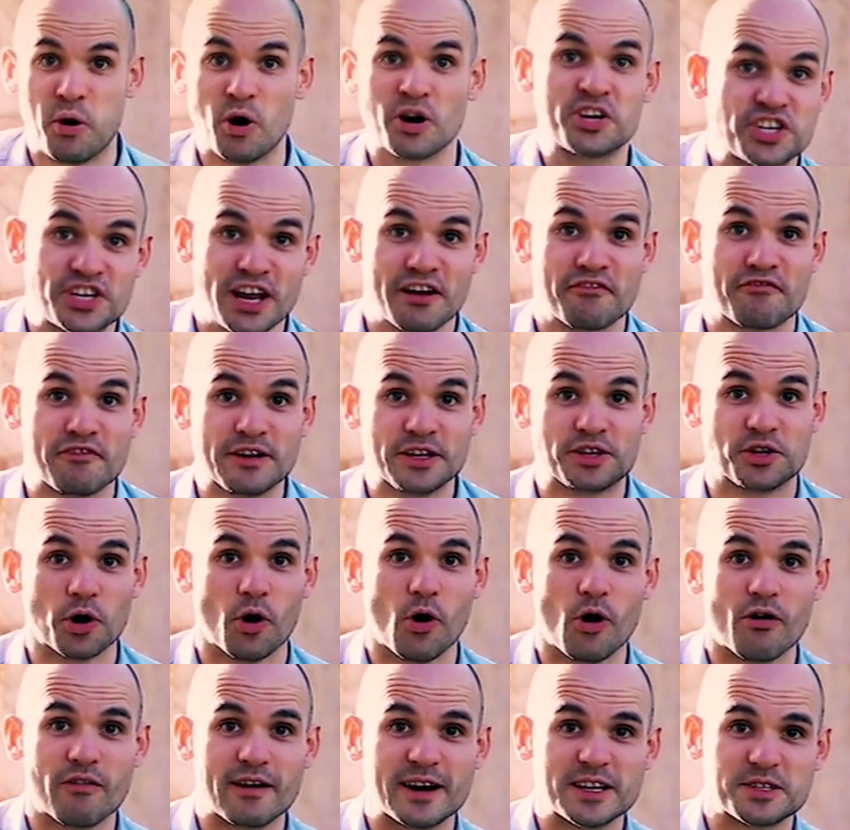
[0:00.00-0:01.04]
pushed every
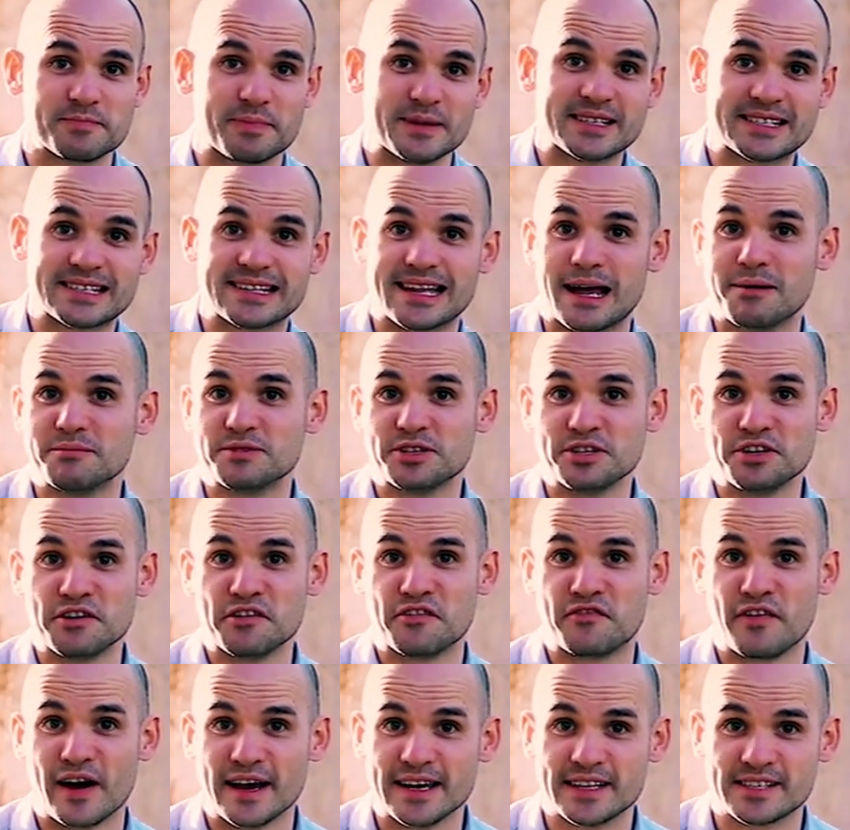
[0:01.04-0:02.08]
door and it's been slammed in your
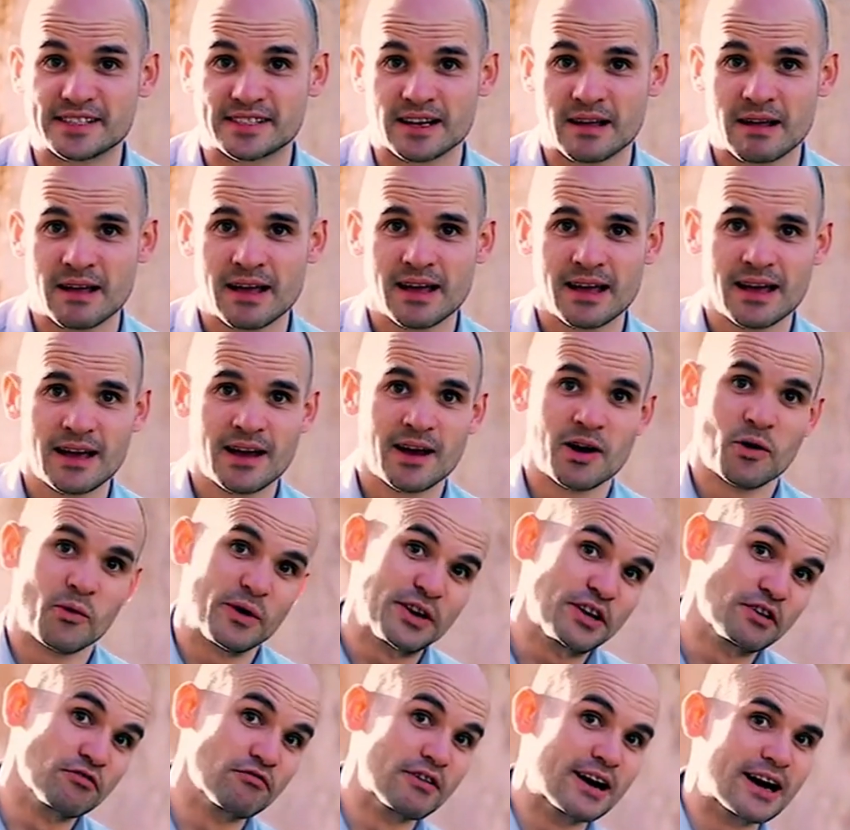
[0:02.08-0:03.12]
face,
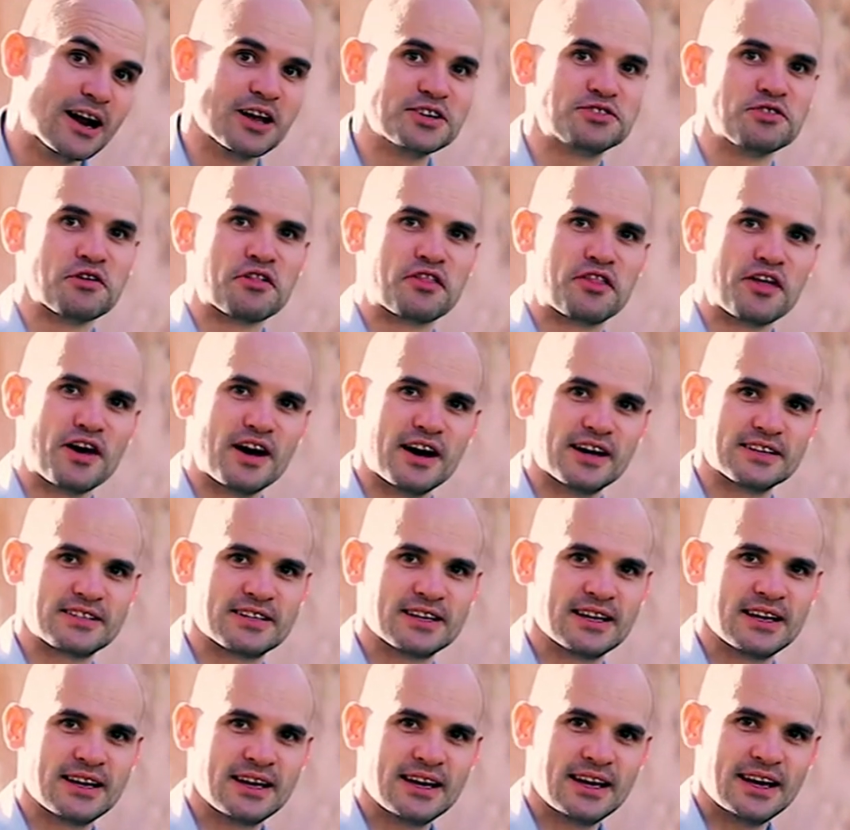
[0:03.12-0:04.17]
when you realise you're third
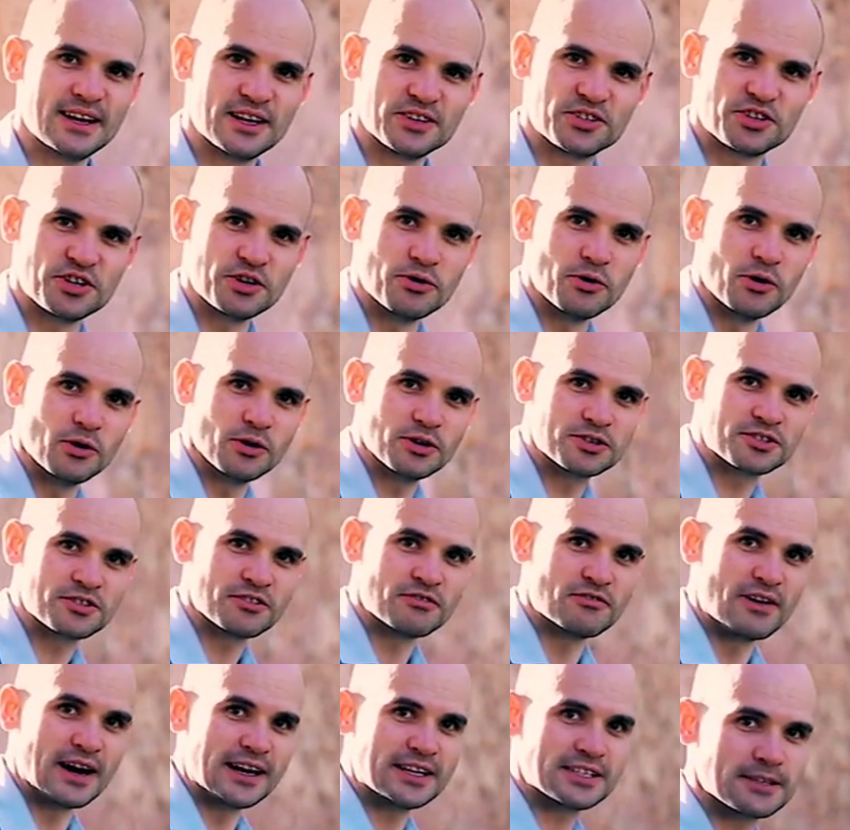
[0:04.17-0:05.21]
in a two-horse
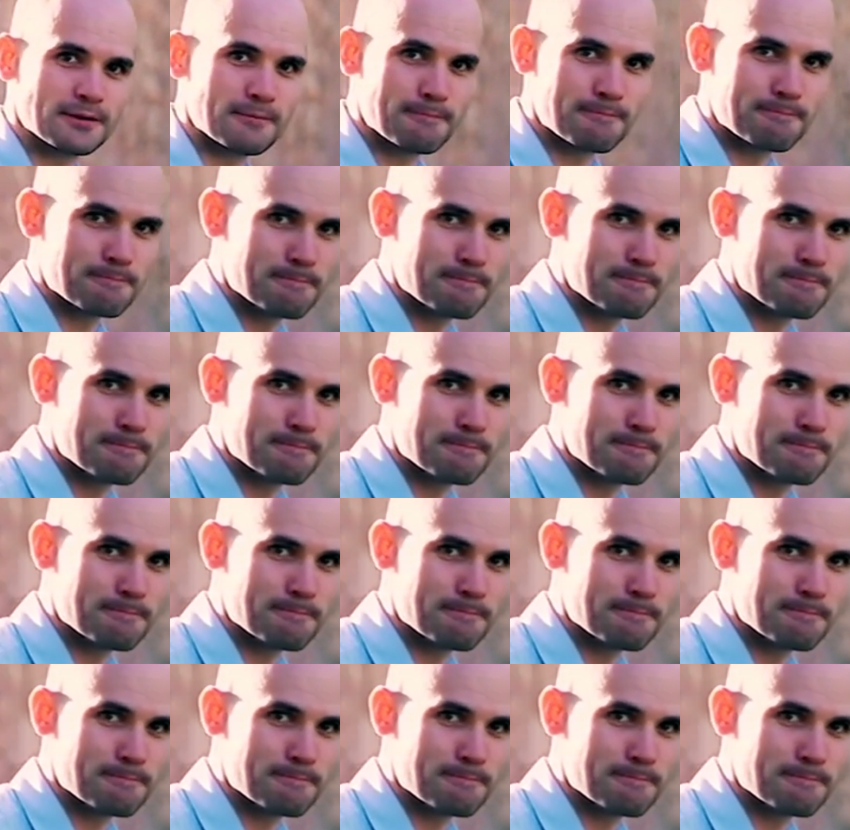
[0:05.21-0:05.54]
race.